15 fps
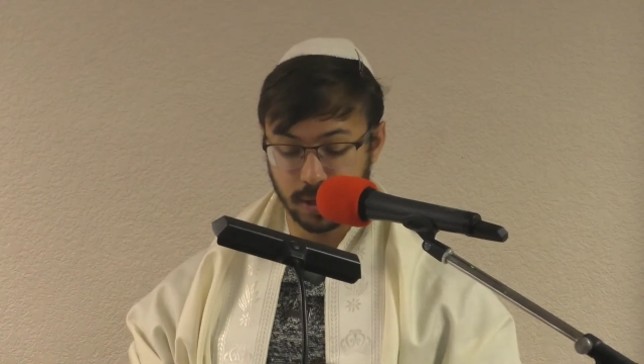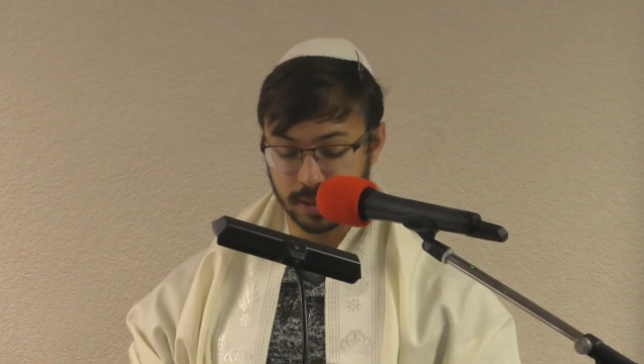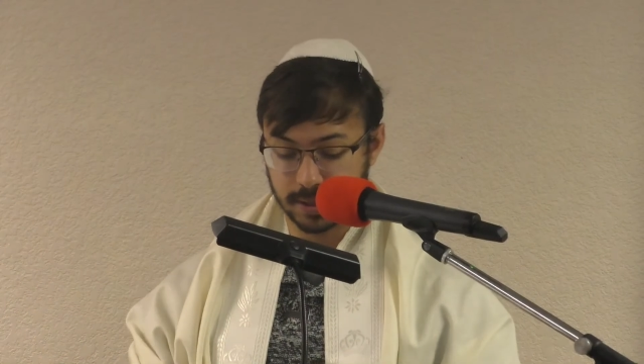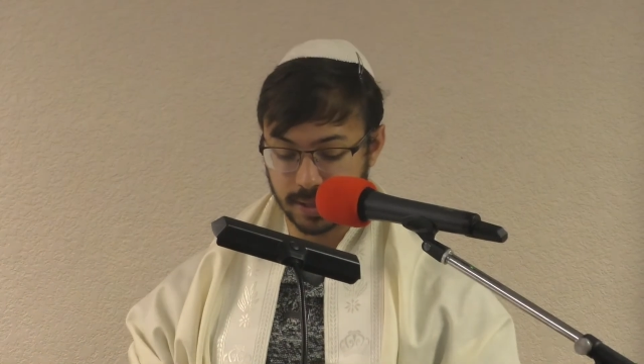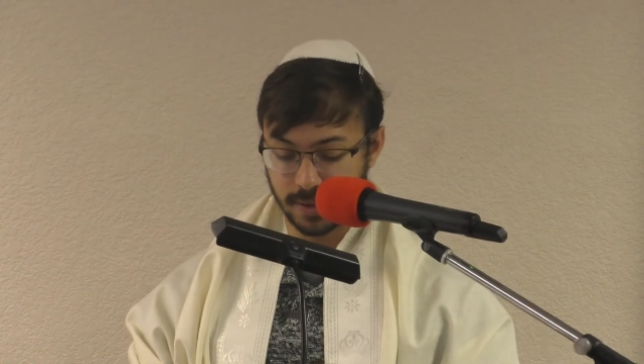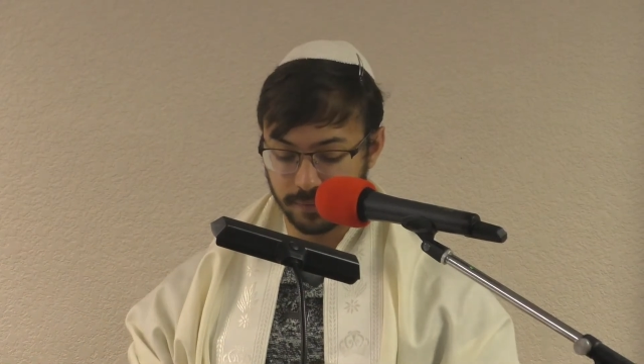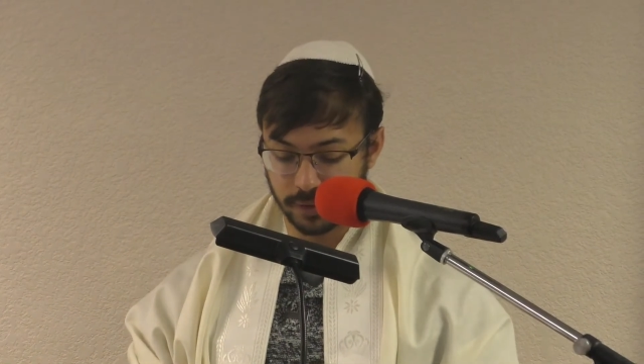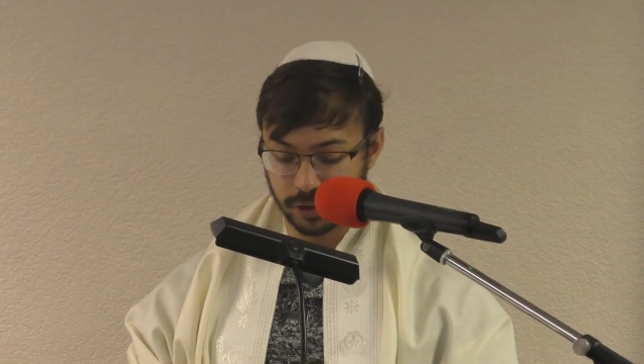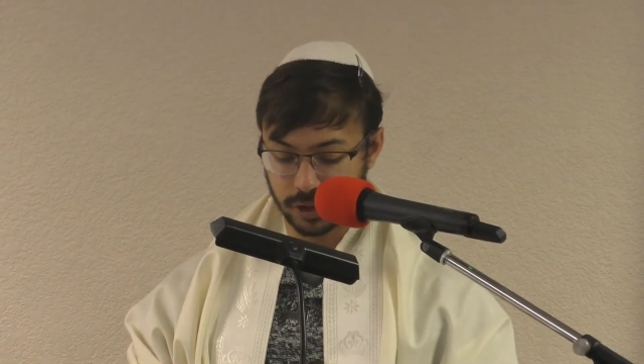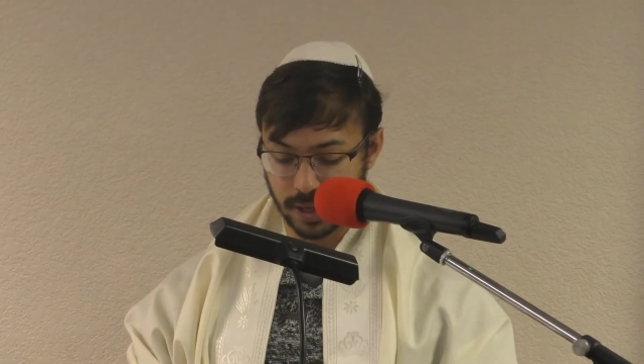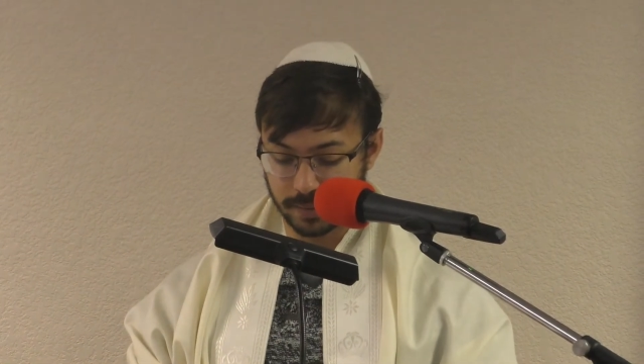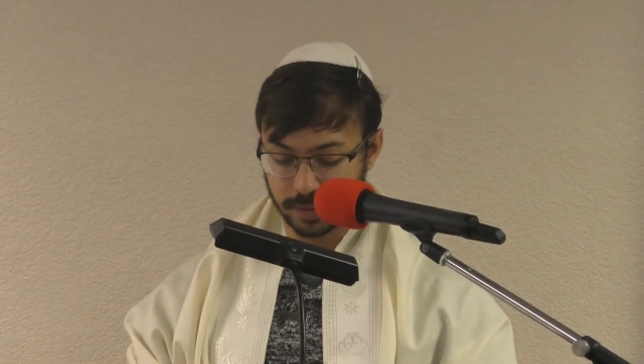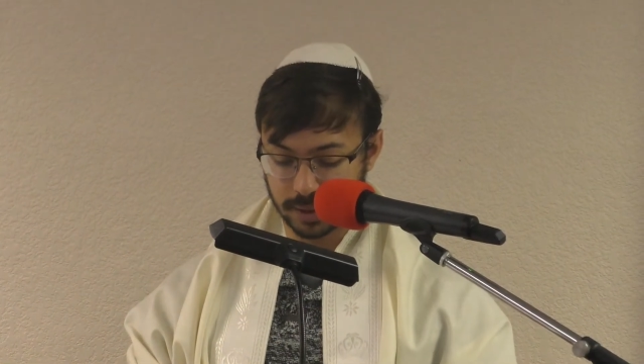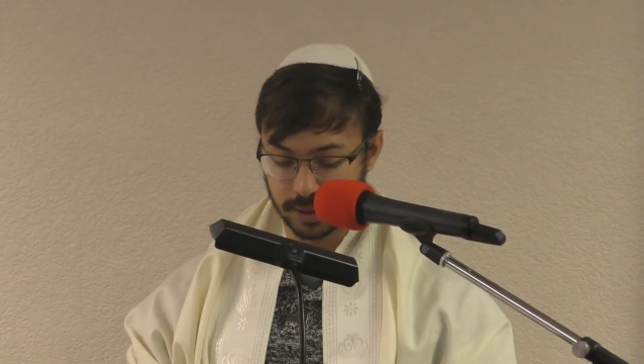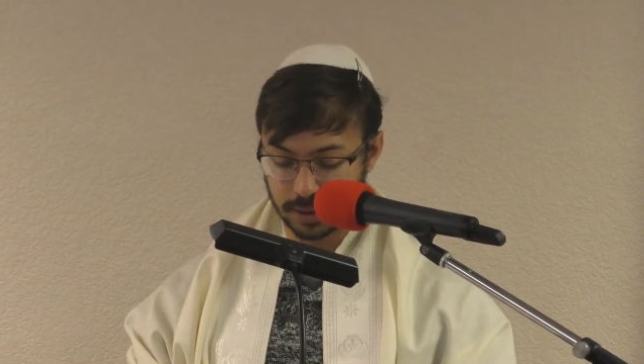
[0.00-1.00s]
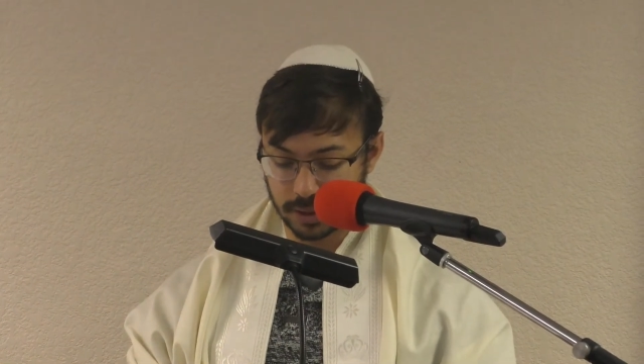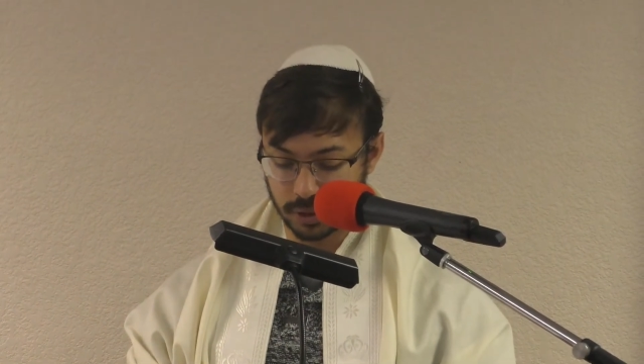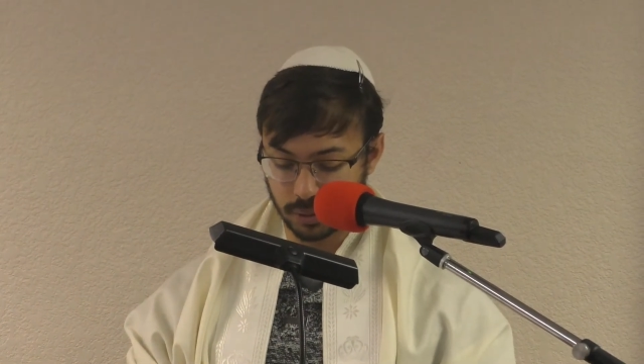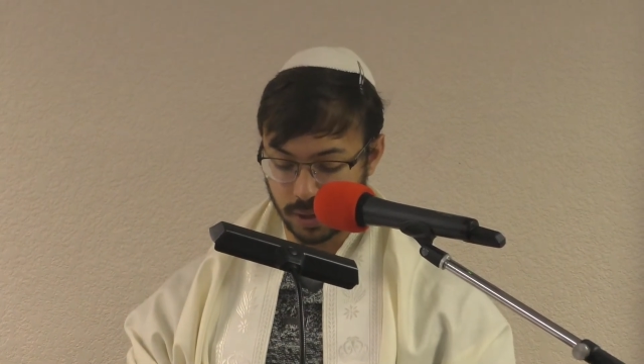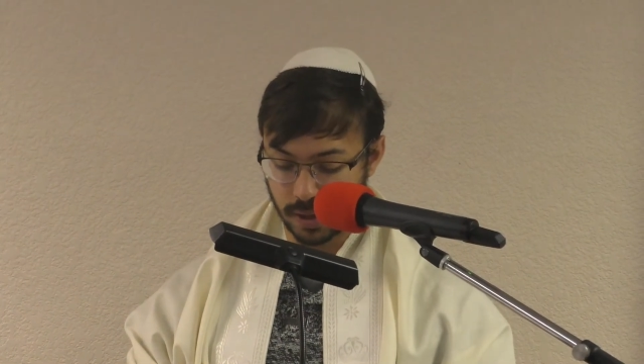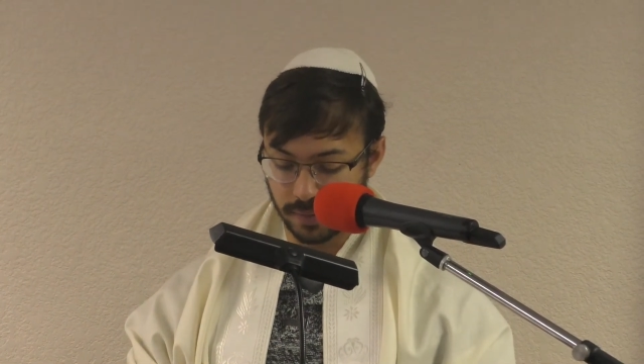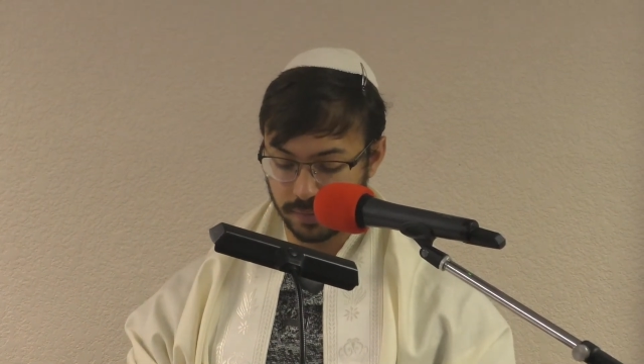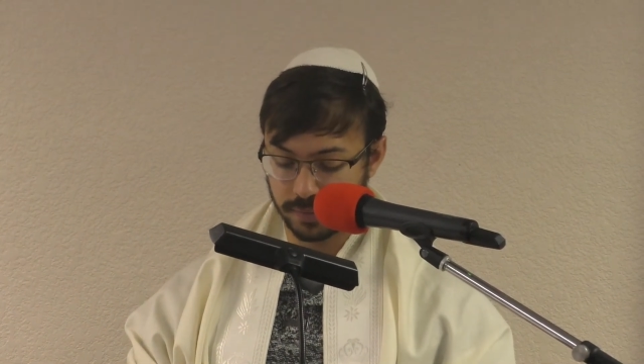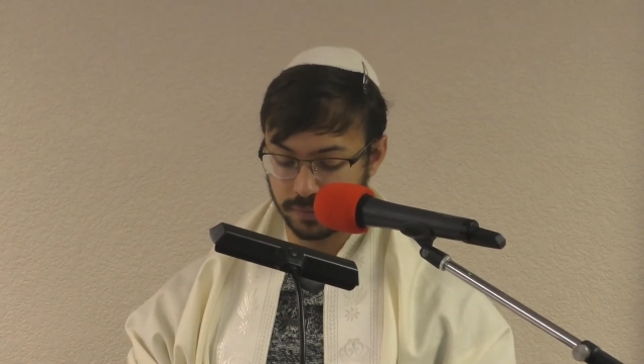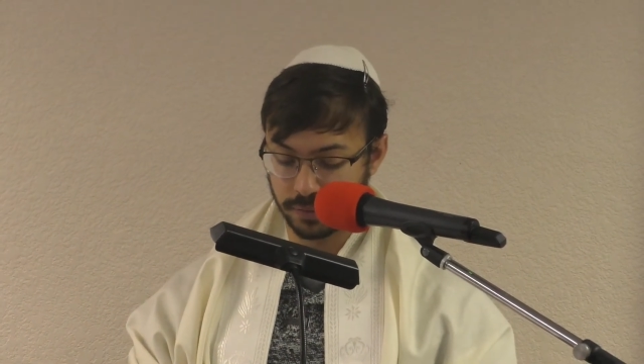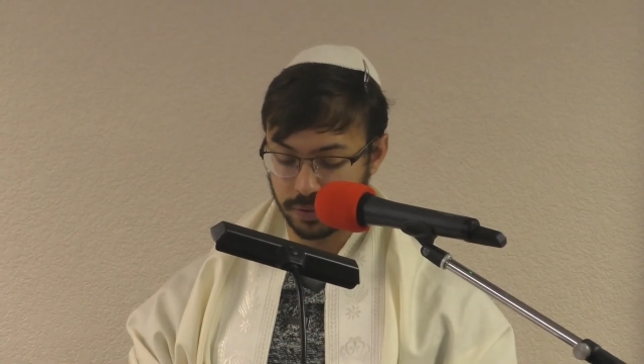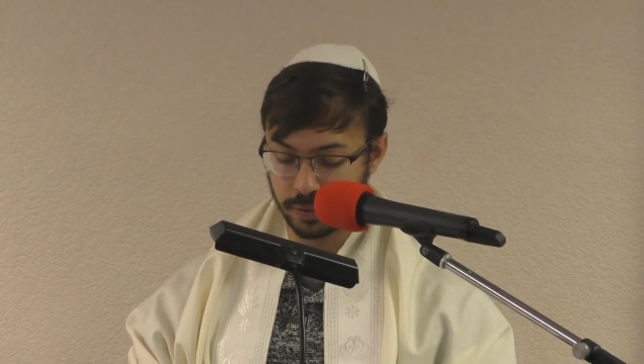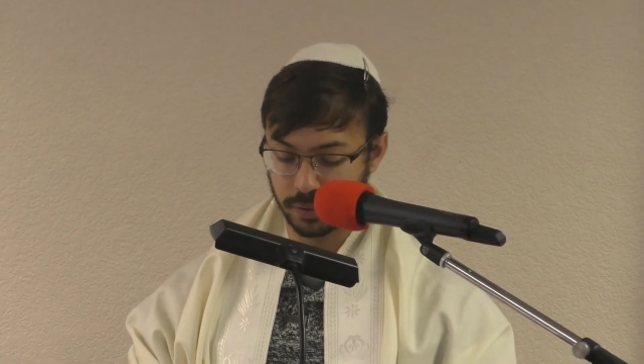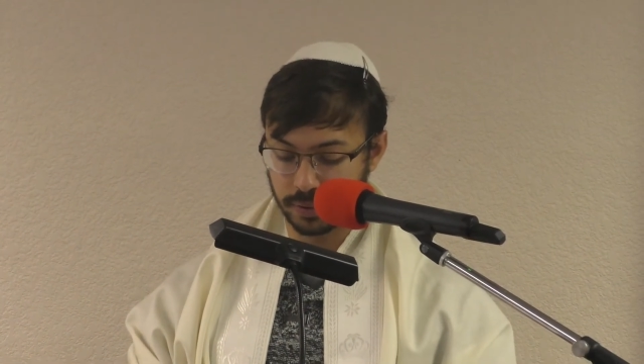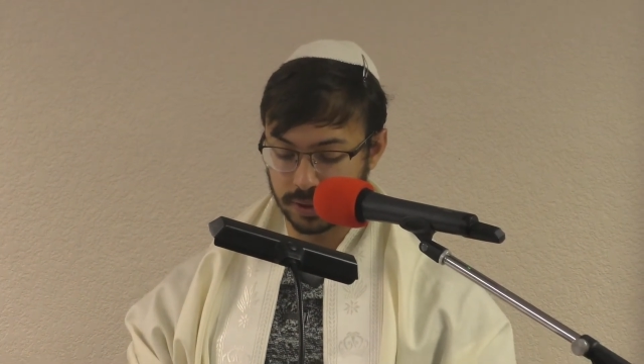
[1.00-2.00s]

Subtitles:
It's covering chapters 12 through